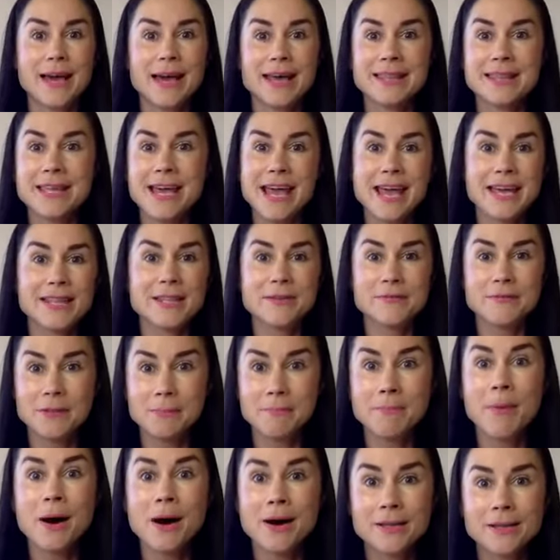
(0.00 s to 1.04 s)
at the end of the
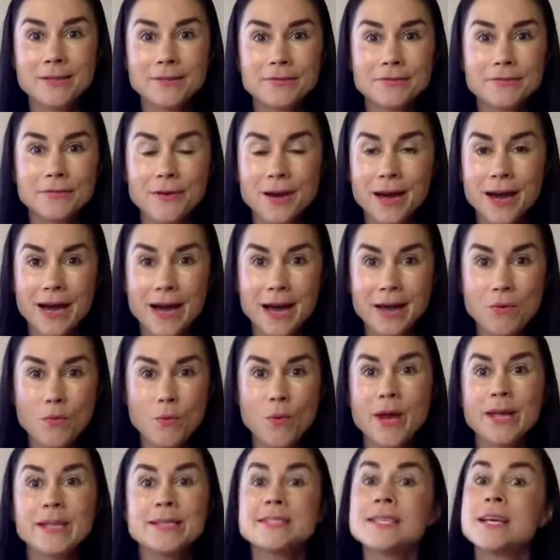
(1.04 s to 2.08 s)
month, I
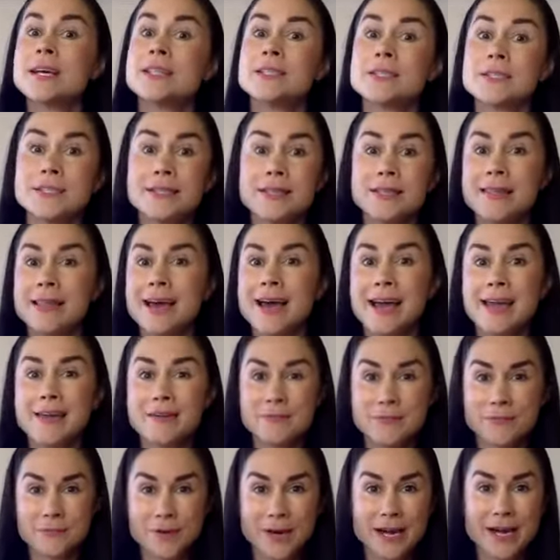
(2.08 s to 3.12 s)
went under the
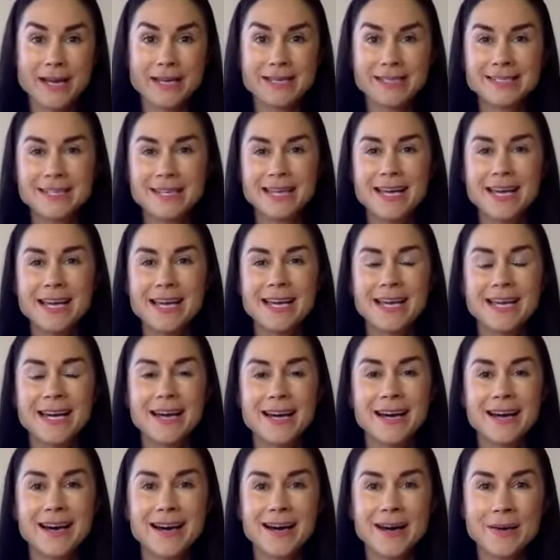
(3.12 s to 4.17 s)
knife, right?
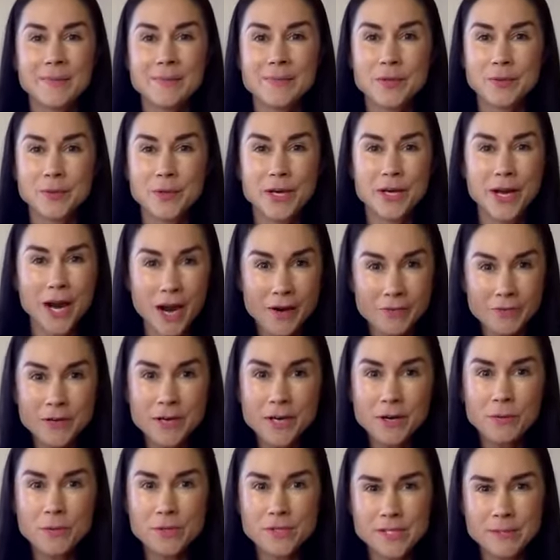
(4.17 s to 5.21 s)
Um, the recovery
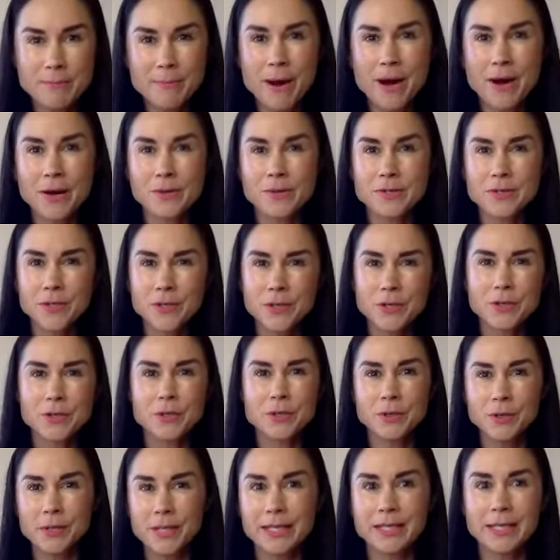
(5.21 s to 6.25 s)
was about, you know, you're
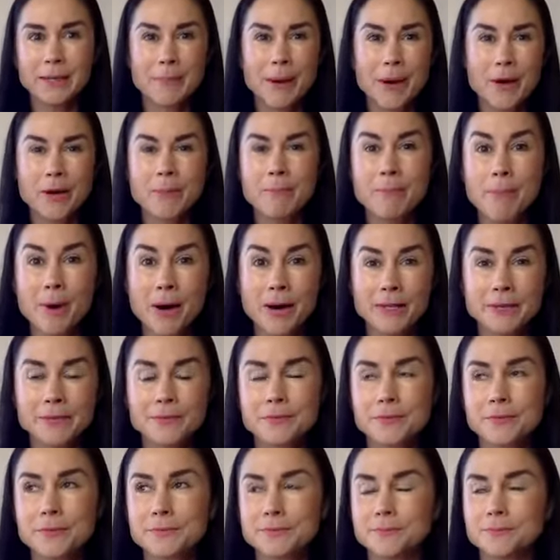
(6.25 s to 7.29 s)
looking about a month.
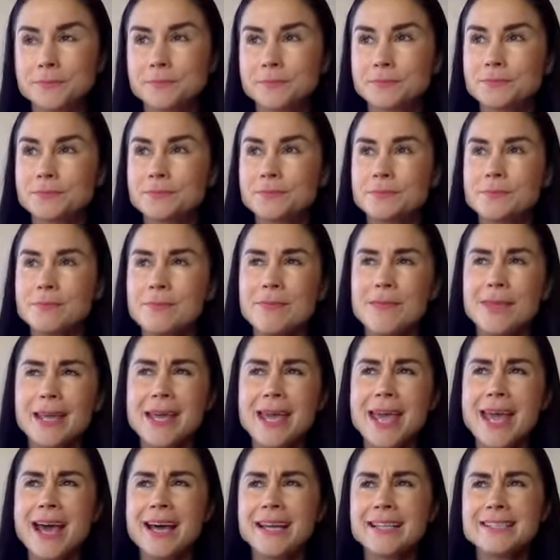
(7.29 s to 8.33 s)

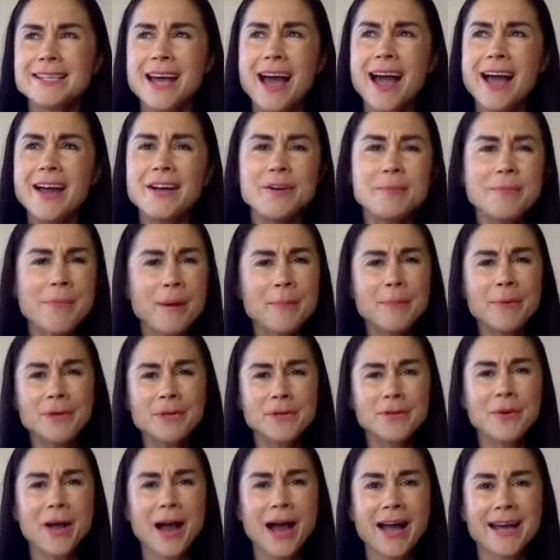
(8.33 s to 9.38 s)
And I remember you
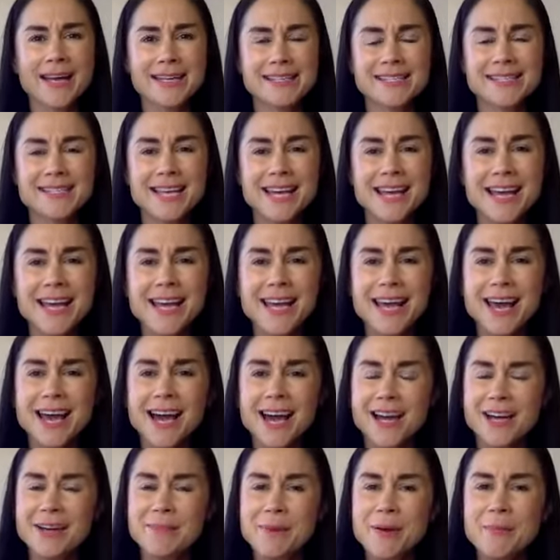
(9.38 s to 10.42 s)
guys,
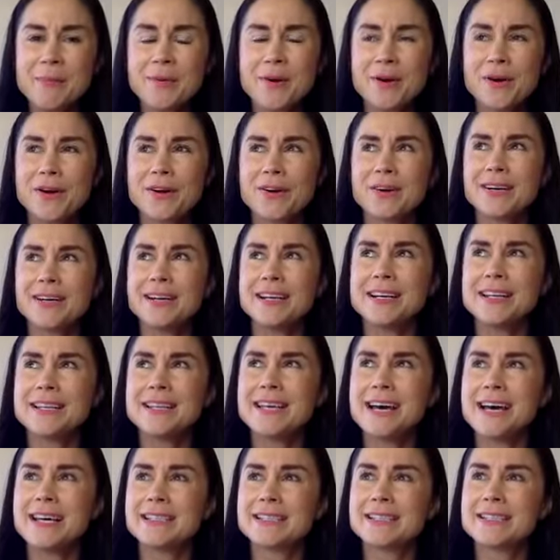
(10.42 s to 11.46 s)
I remember
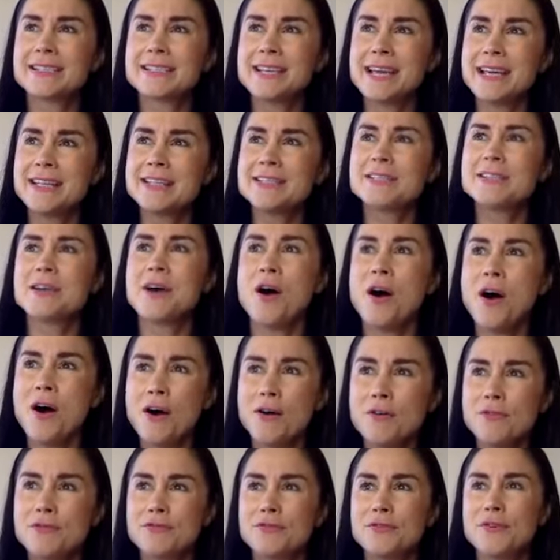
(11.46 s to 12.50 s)
that sense
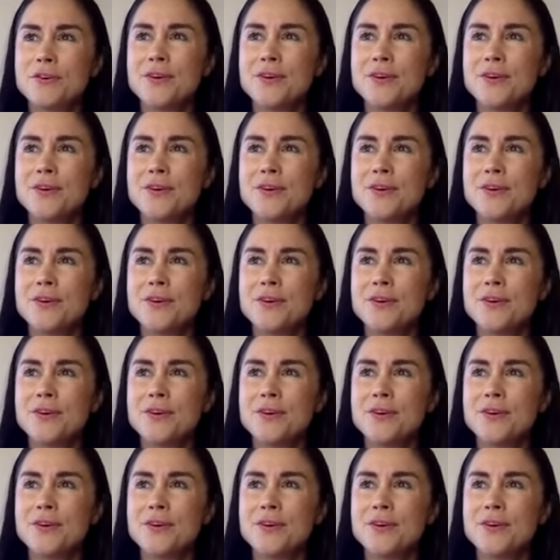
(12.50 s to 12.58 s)
of